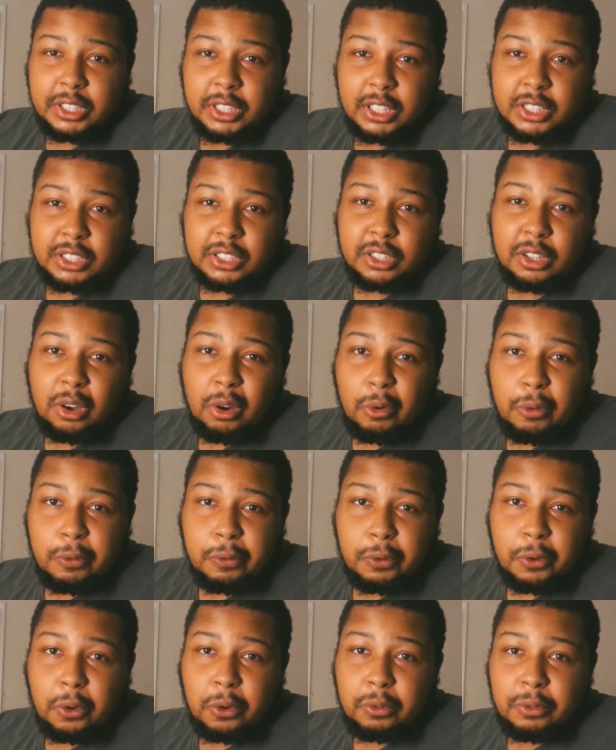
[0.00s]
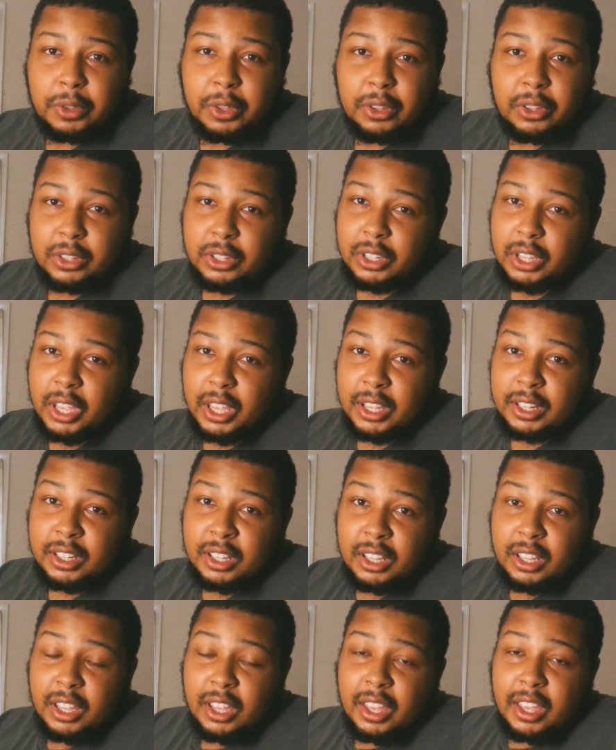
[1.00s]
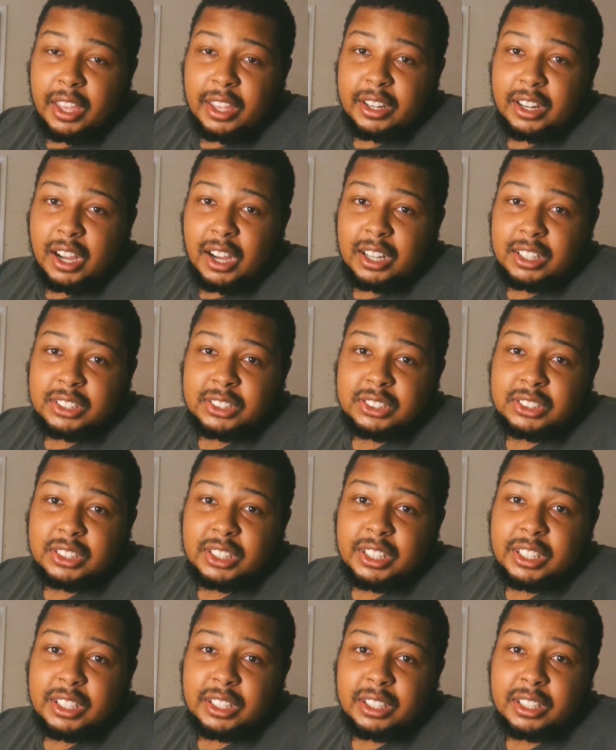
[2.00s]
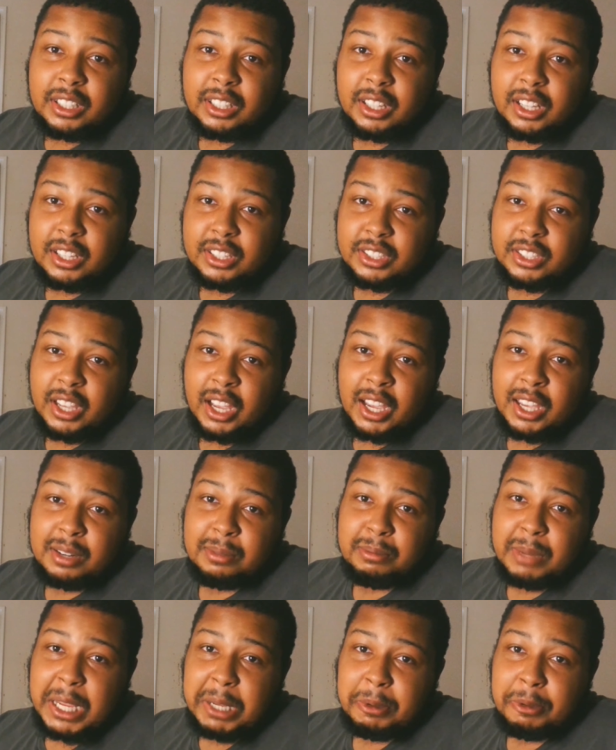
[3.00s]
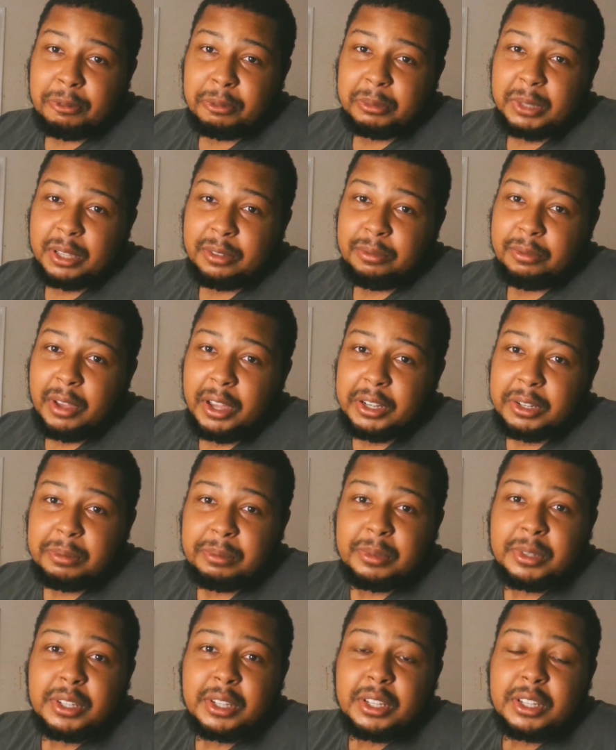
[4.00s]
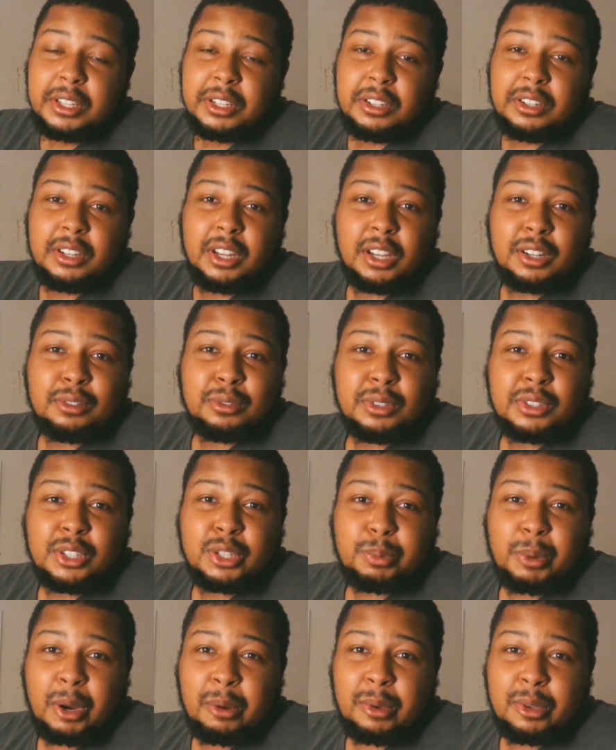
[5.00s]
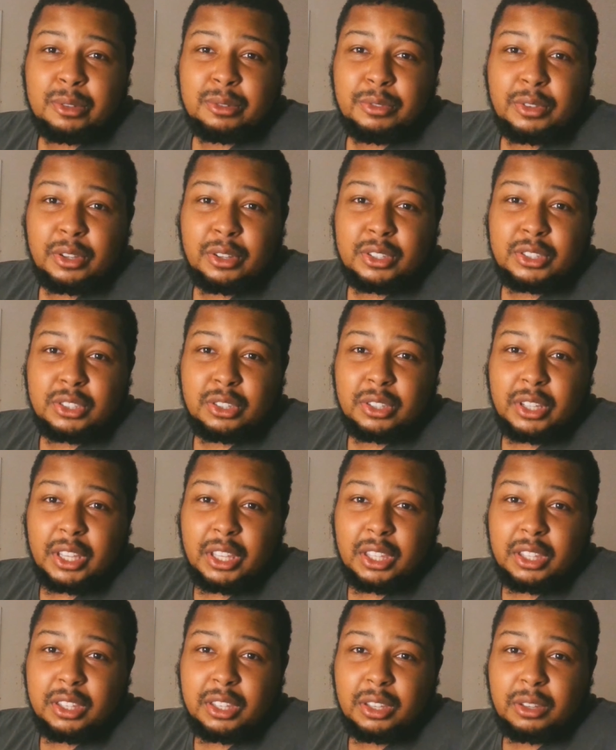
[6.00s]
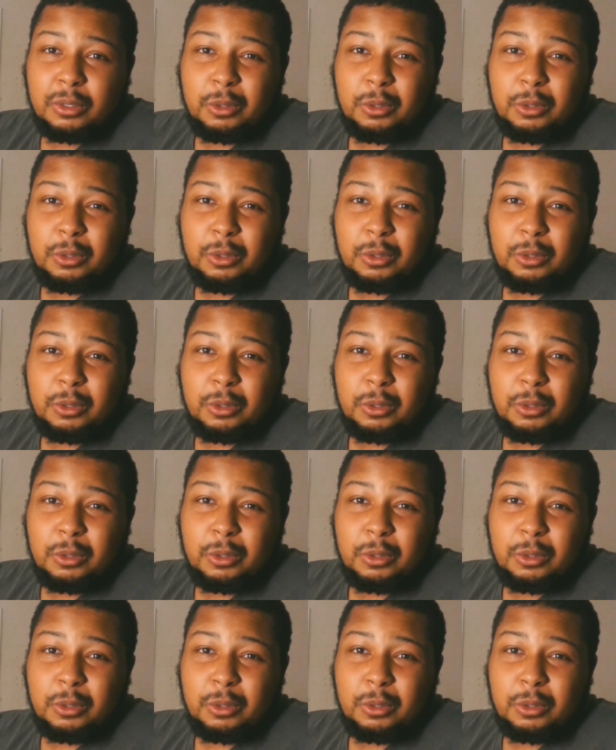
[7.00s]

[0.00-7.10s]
He doesn't go full villain, and honestly, aside maybe from, like, Venom, none of really Spider-Man's villains are, like,